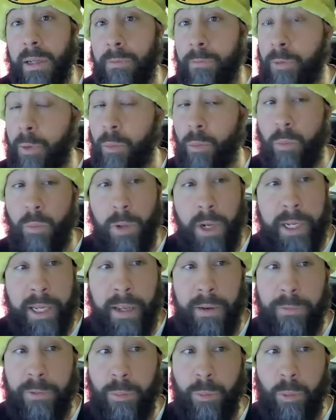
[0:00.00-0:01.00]
from
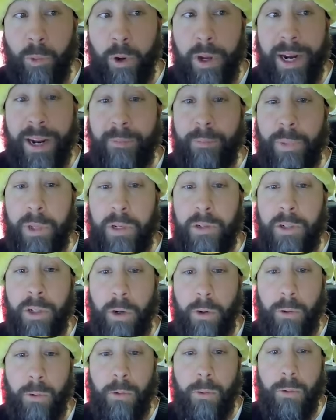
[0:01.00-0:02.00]
again from what I've been
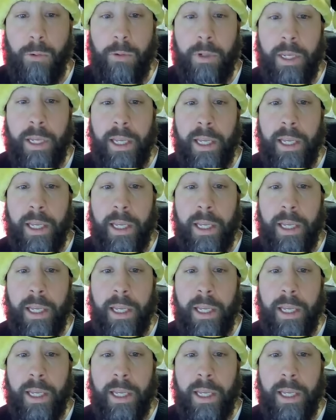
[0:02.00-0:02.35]
told